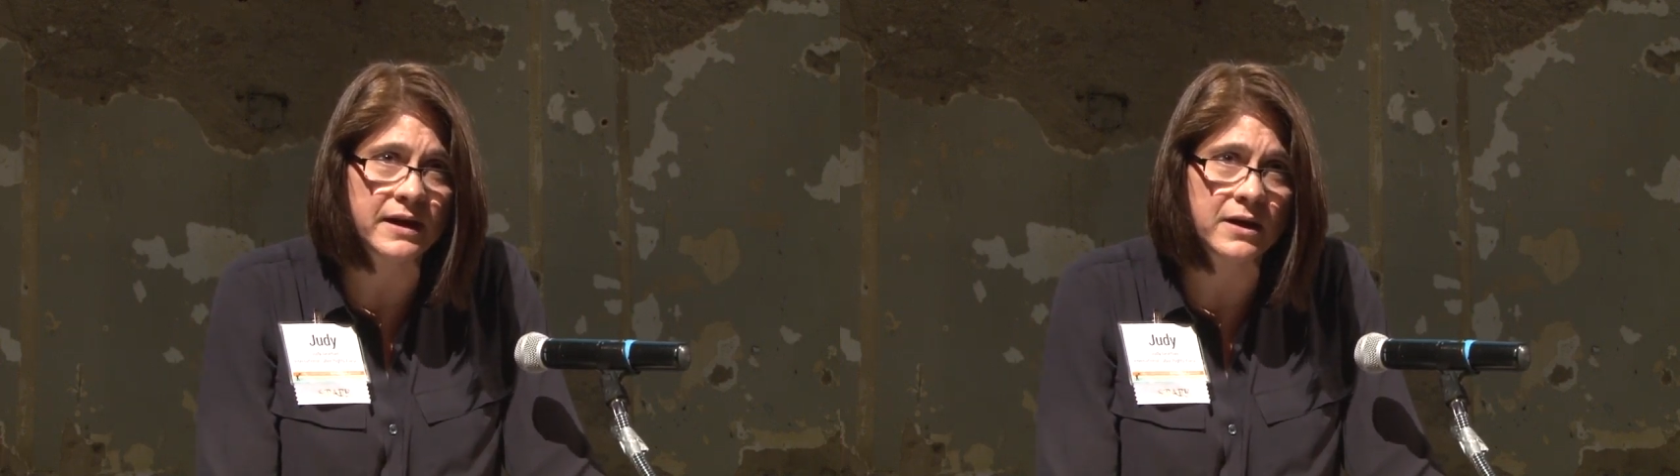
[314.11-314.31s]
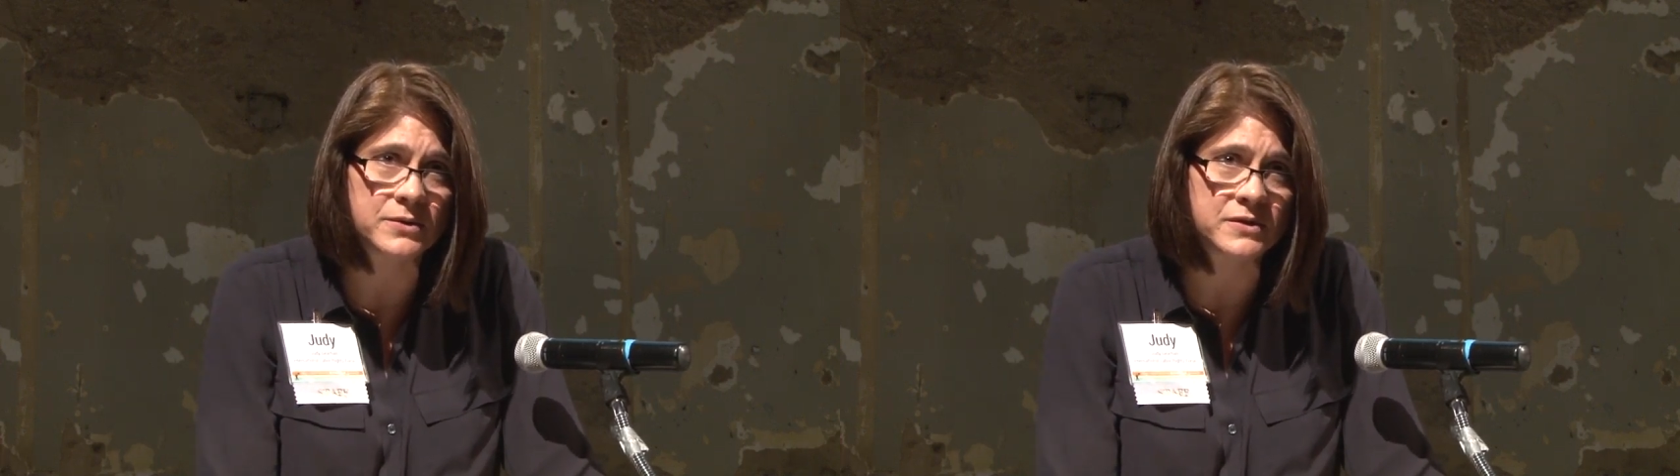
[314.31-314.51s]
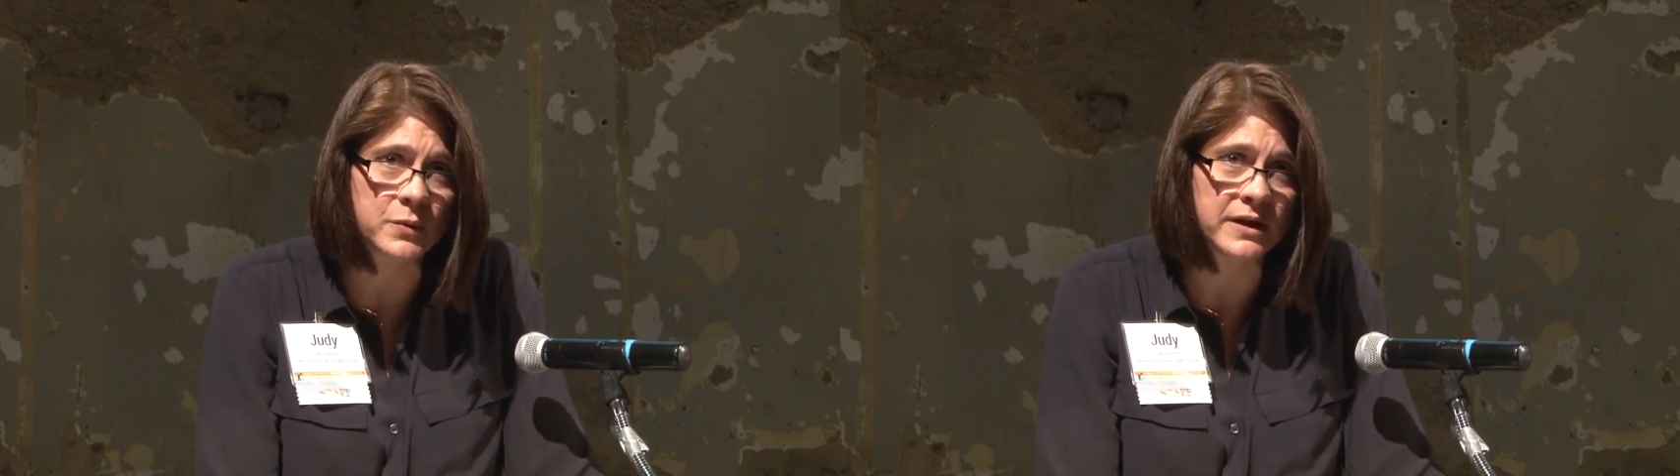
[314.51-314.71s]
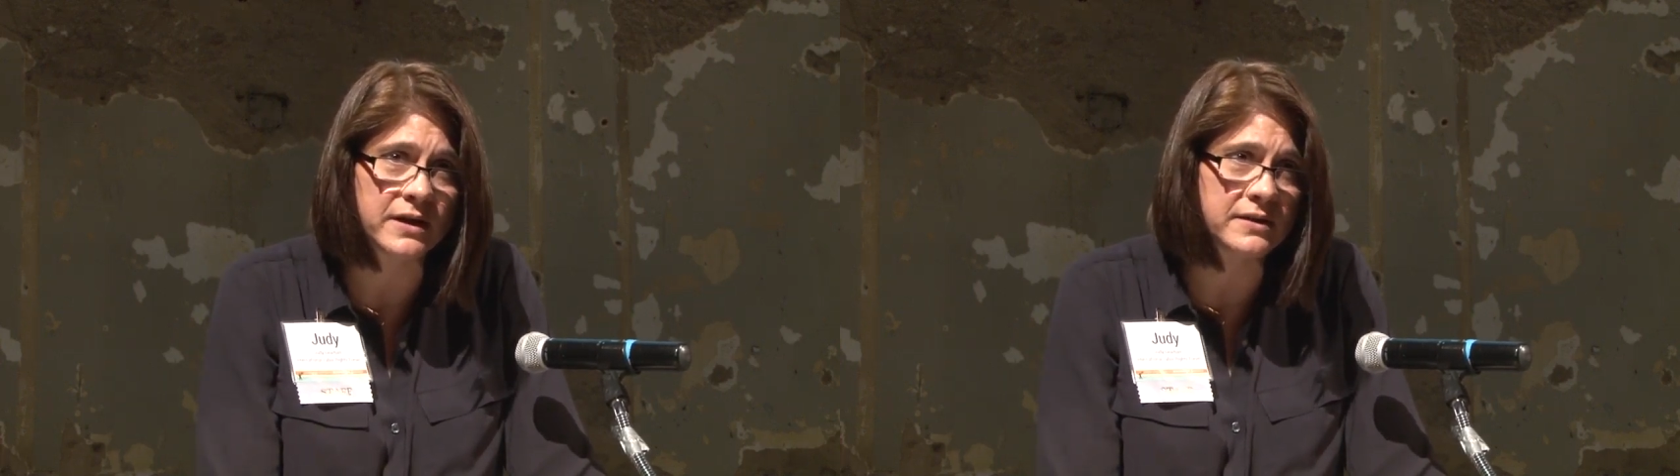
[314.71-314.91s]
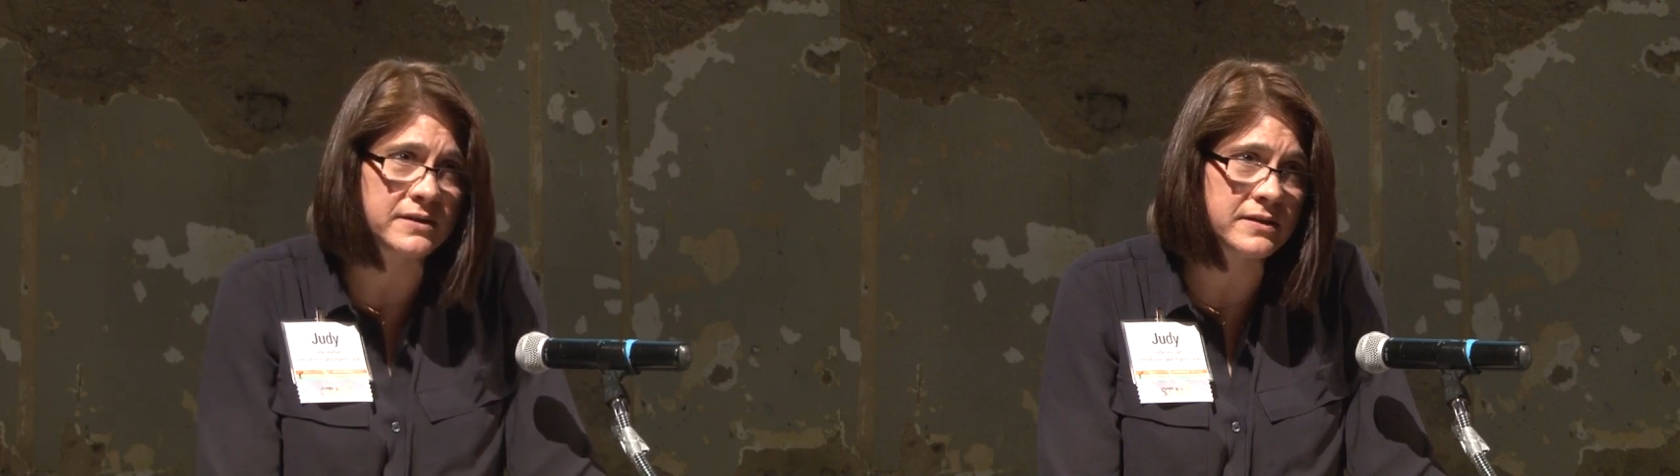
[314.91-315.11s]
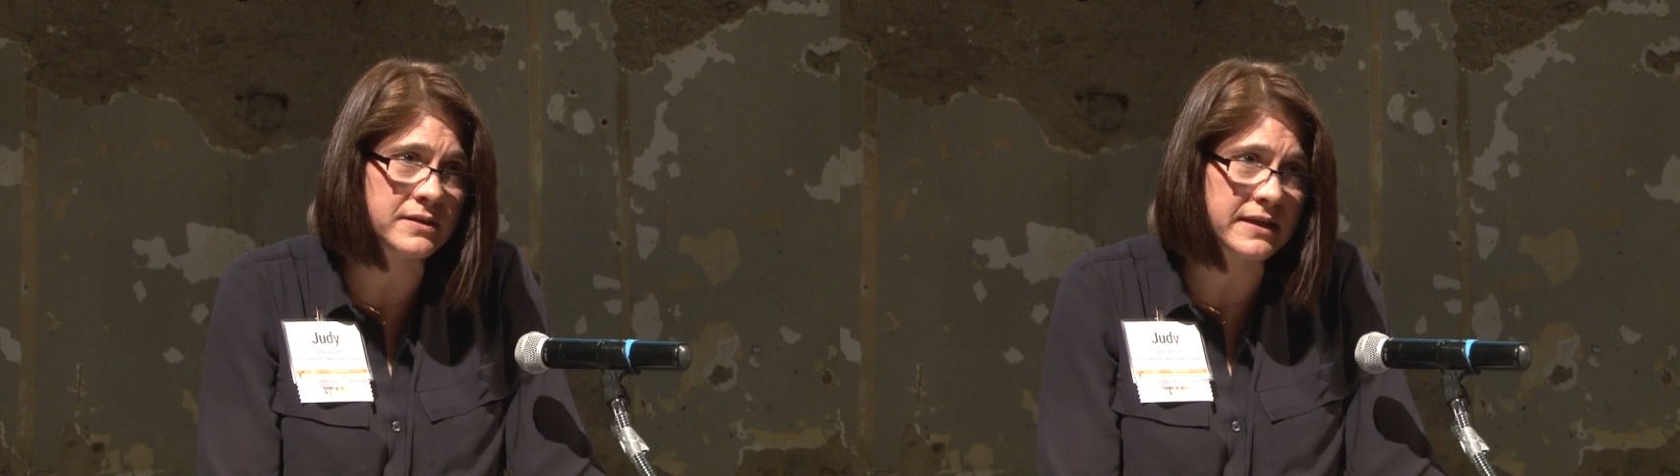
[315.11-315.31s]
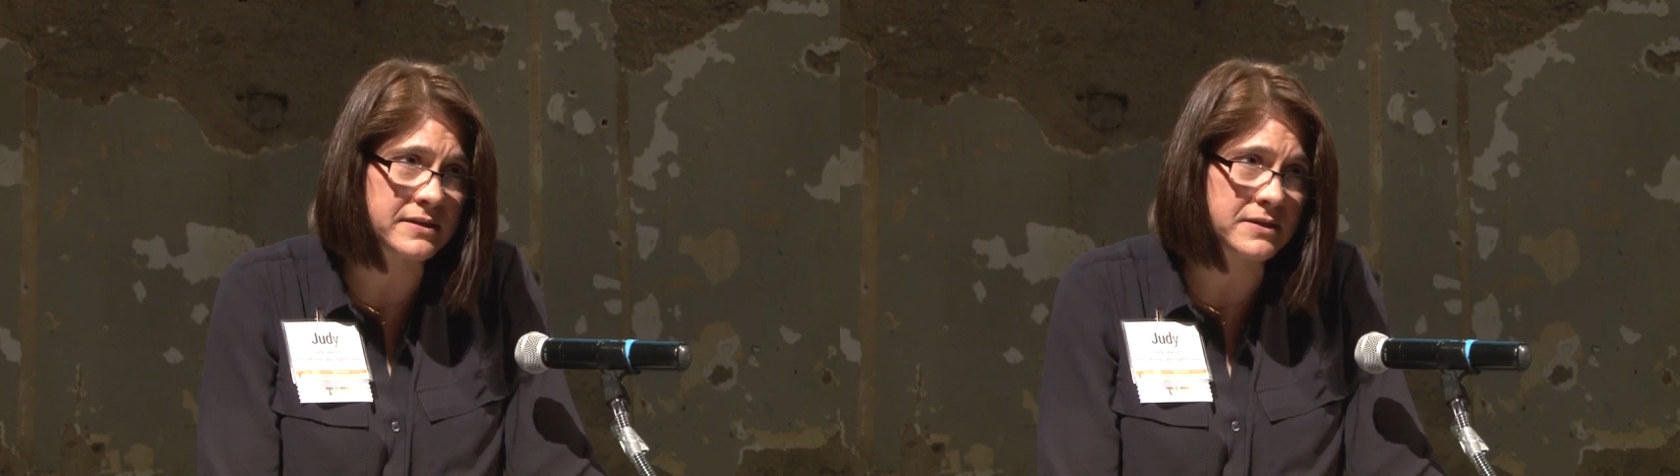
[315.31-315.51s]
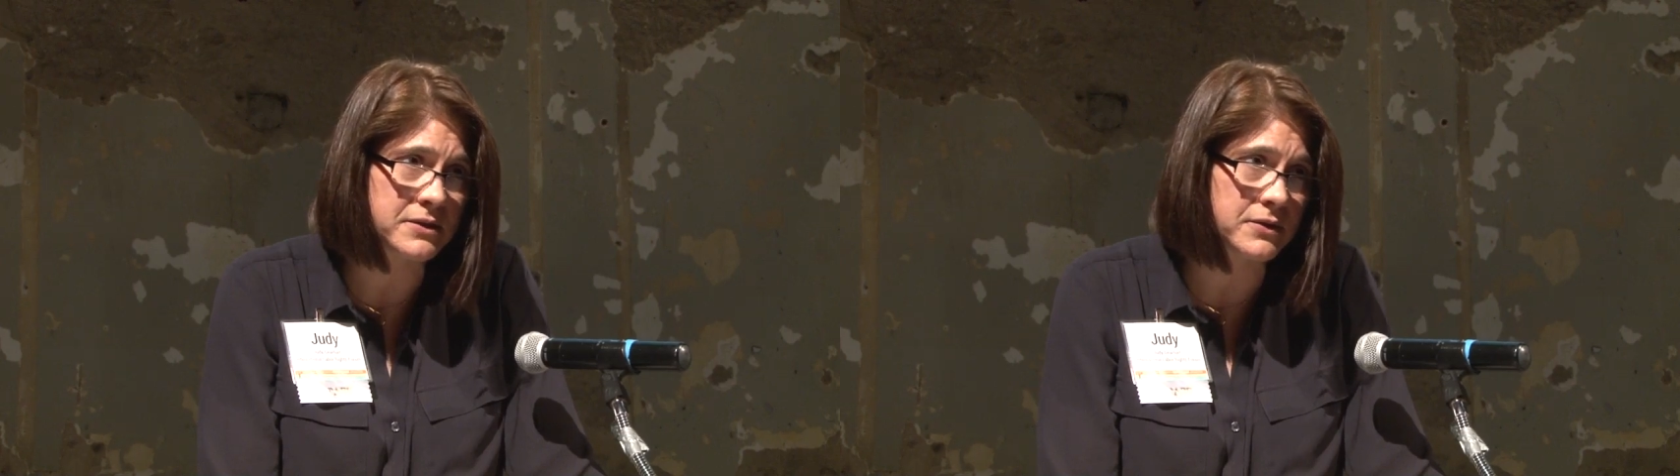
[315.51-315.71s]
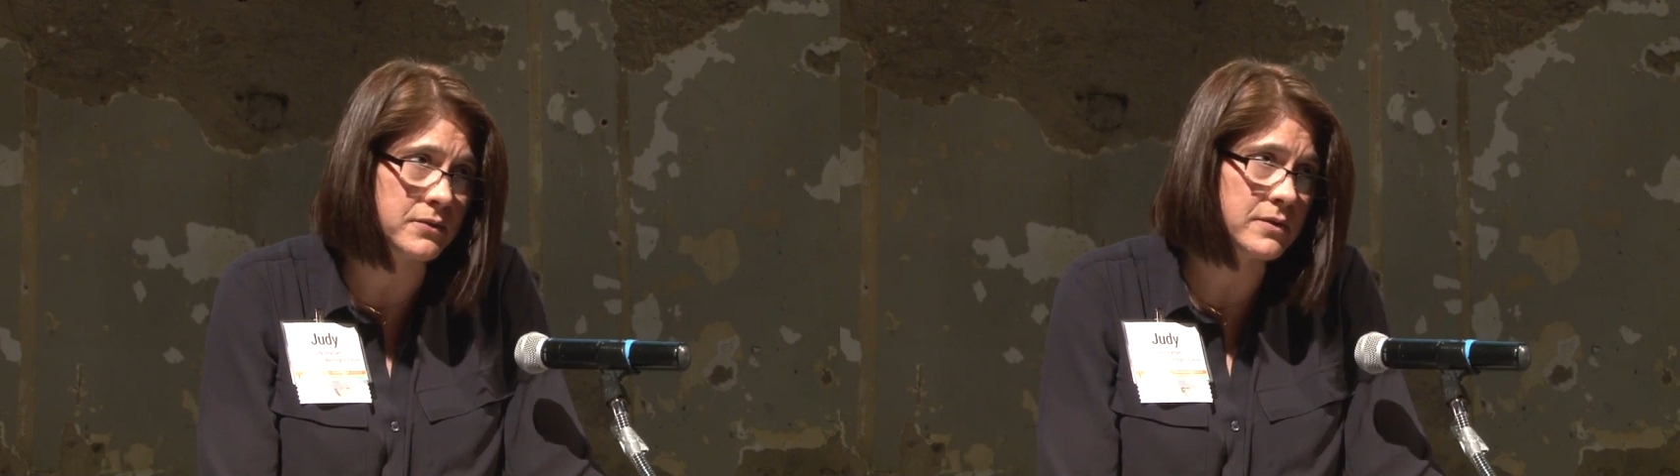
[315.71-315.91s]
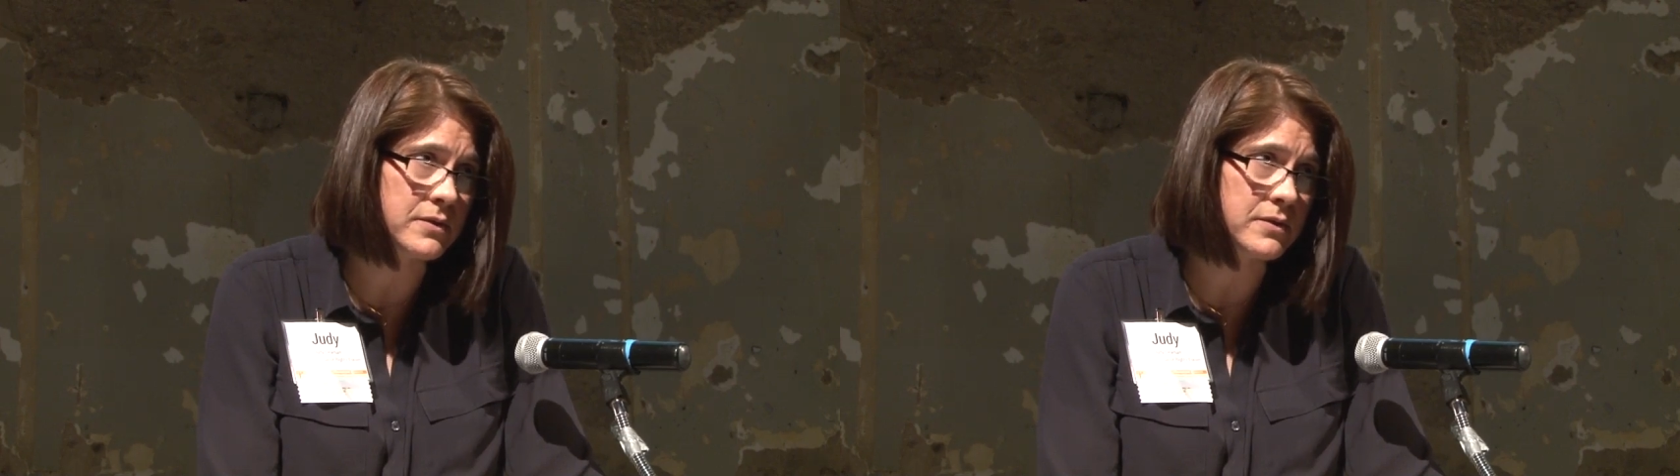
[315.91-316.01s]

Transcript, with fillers: hours a week and still destitute.